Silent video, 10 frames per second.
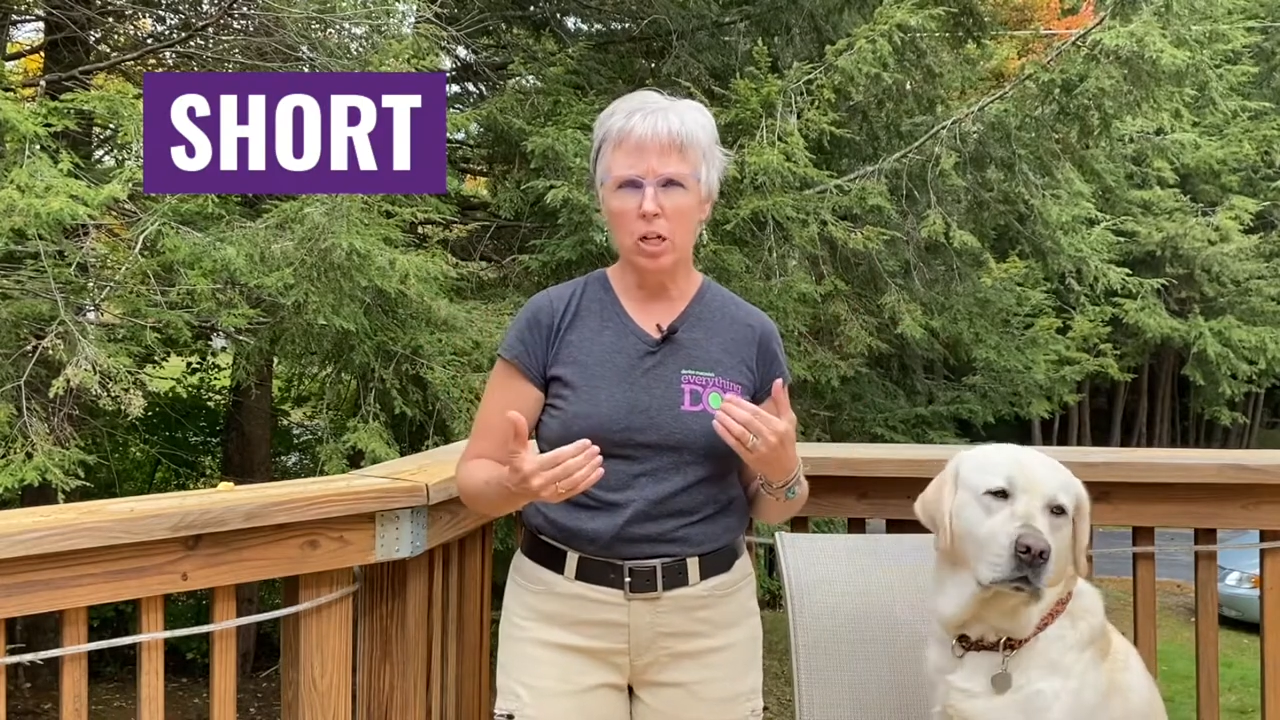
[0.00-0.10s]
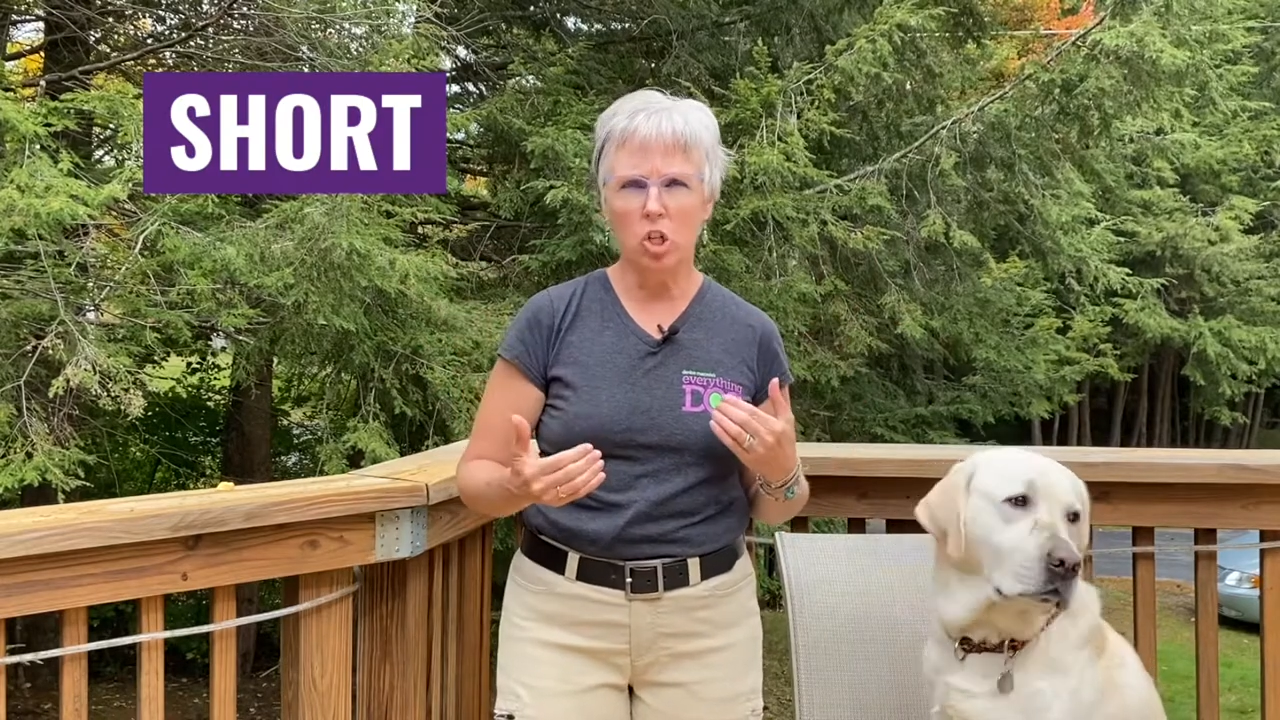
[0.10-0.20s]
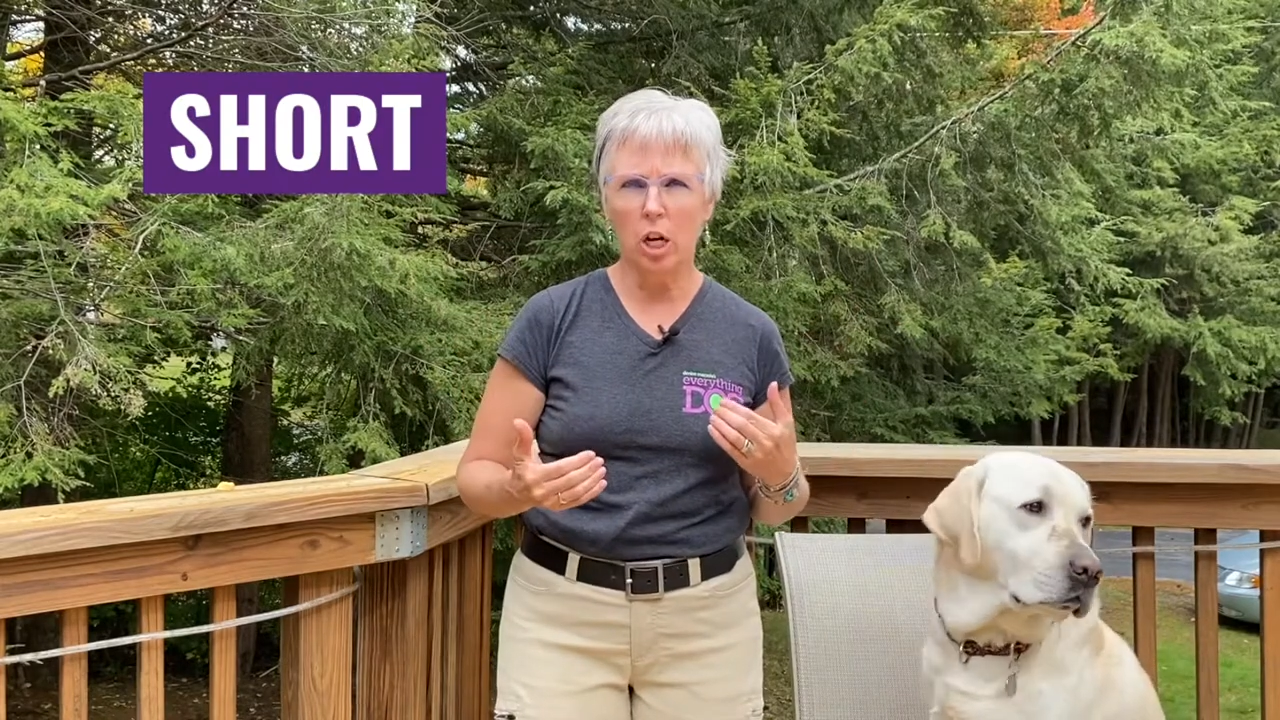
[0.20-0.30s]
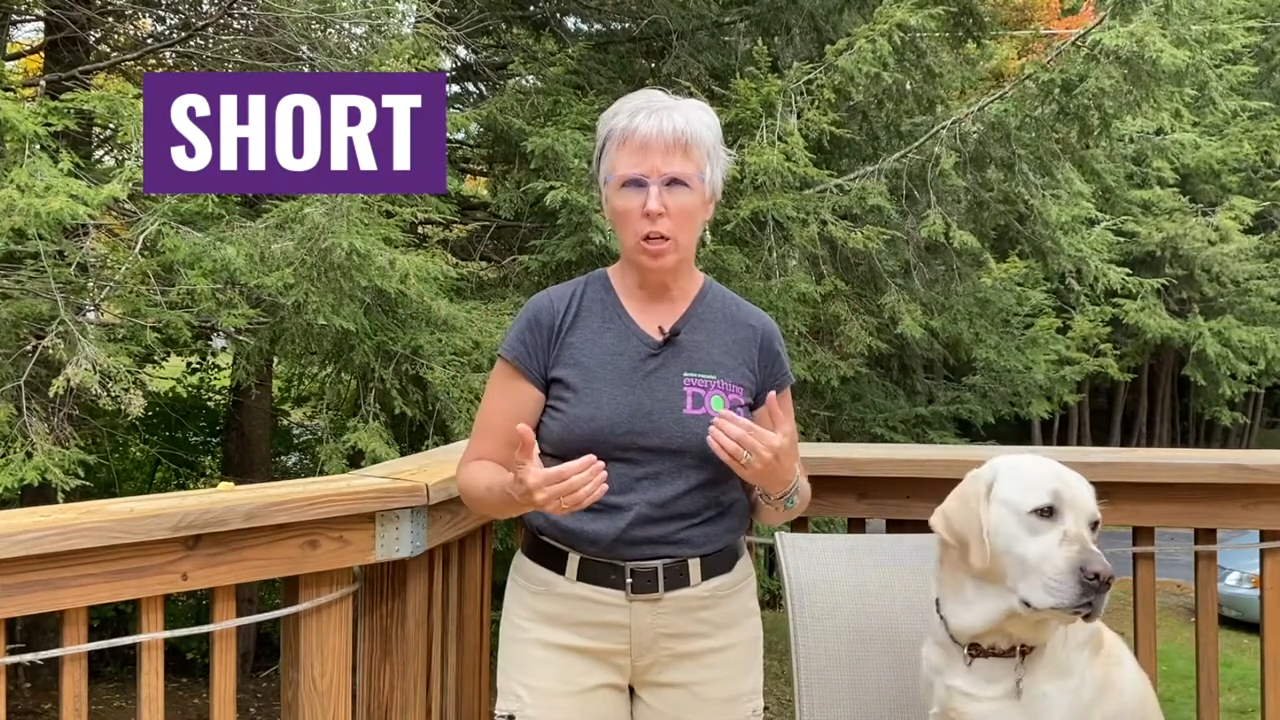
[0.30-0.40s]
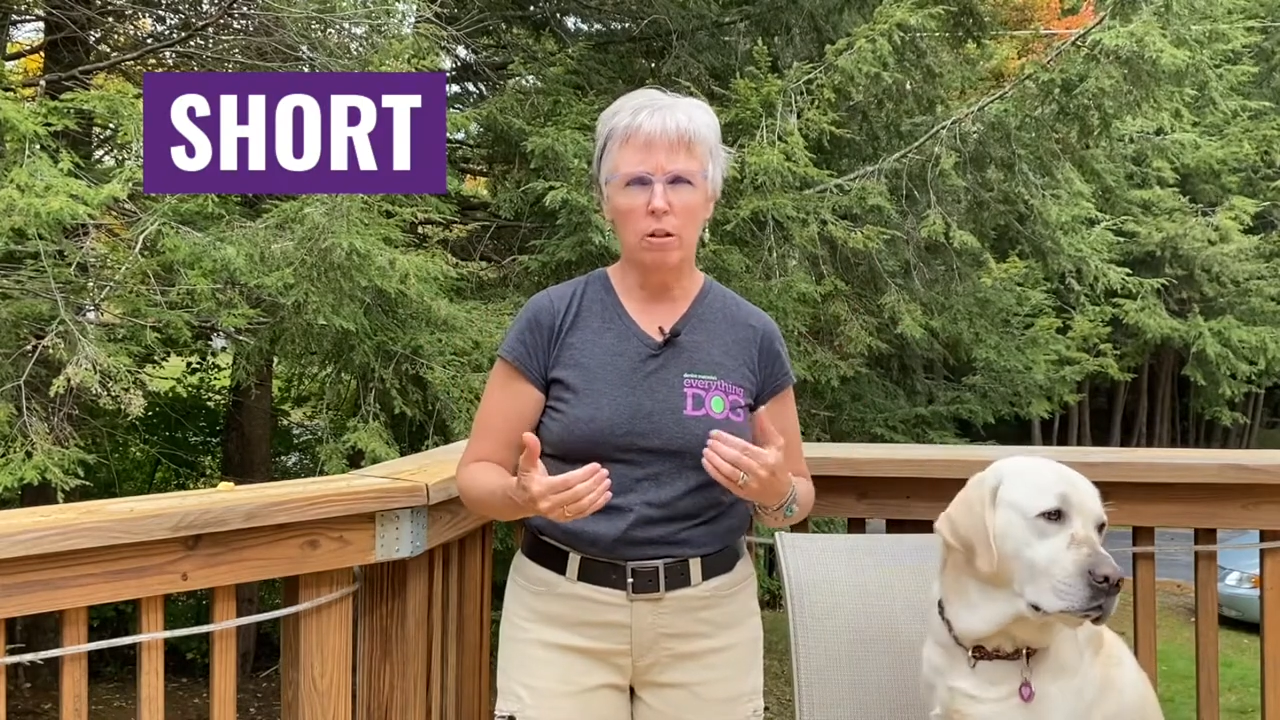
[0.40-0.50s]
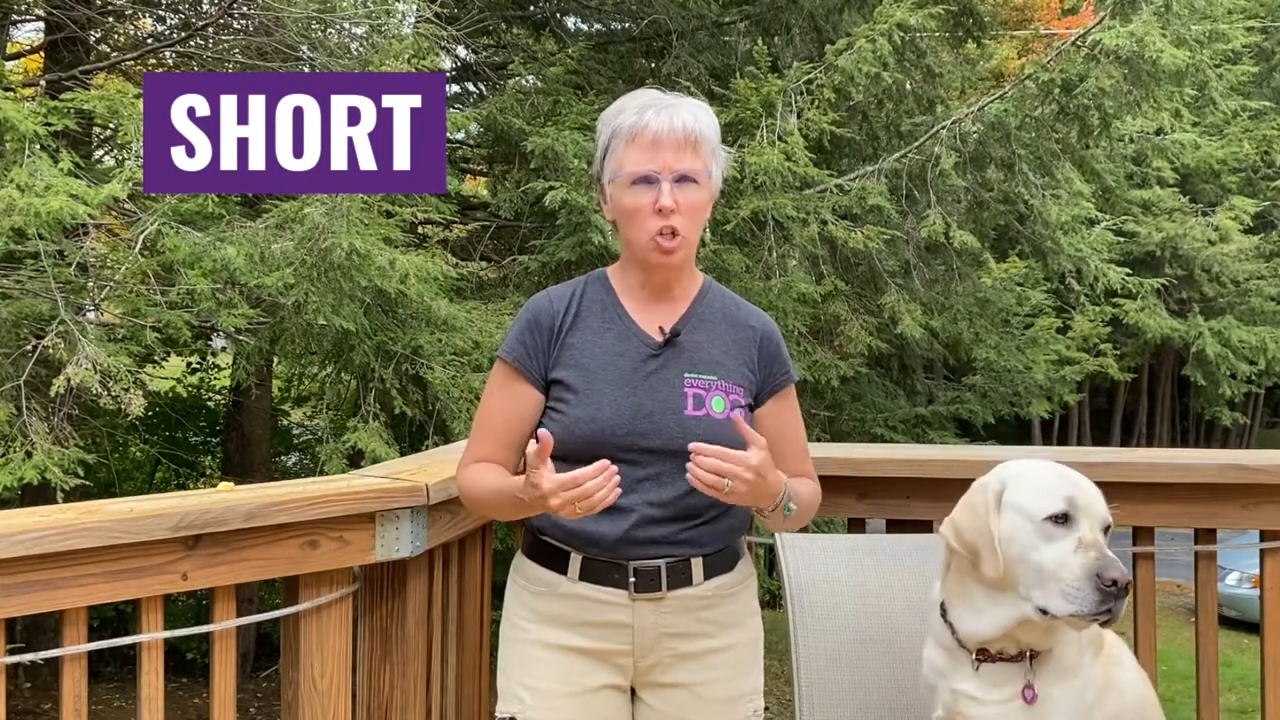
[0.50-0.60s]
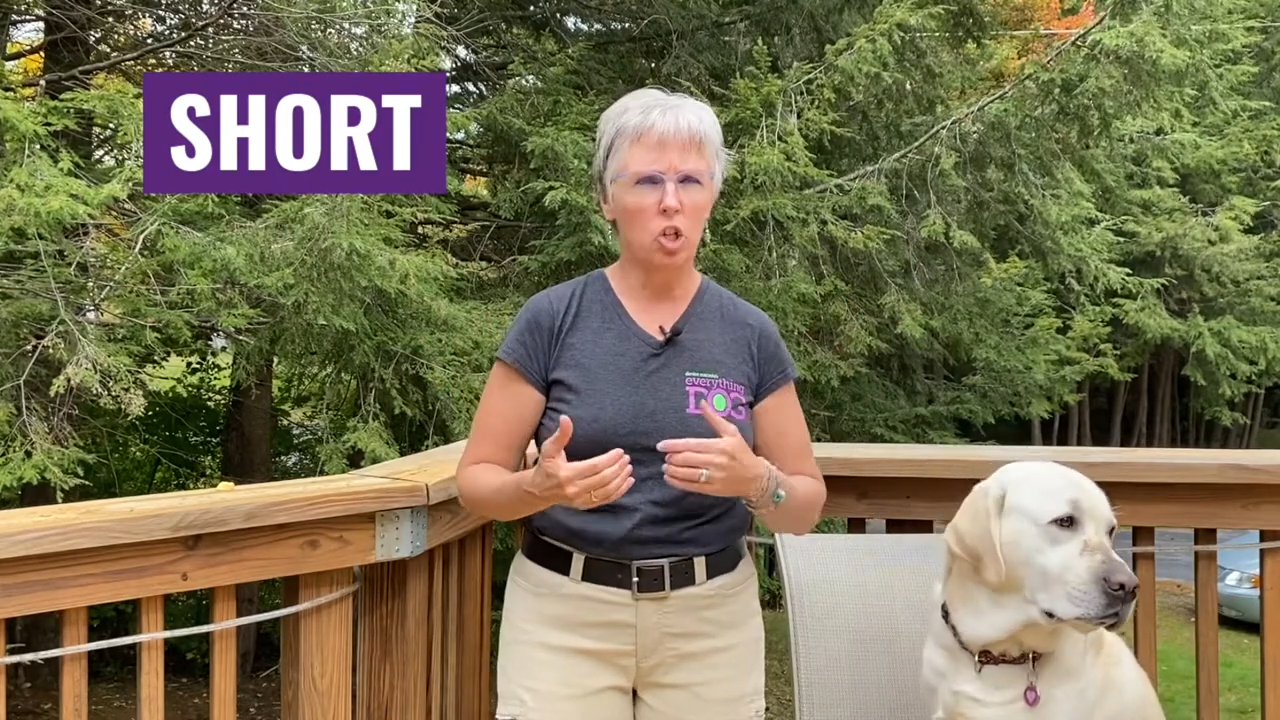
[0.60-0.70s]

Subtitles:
agenda that